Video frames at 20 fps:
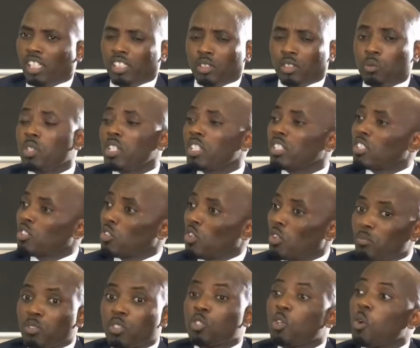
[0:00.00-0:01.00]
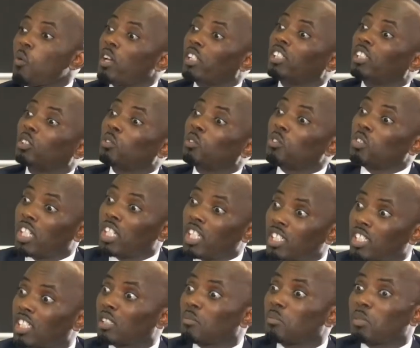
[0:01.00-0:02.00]
And which jobs no one is
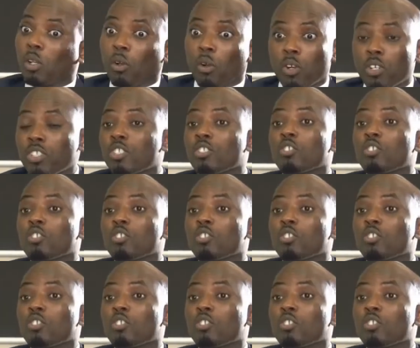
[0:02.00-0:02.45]
creating because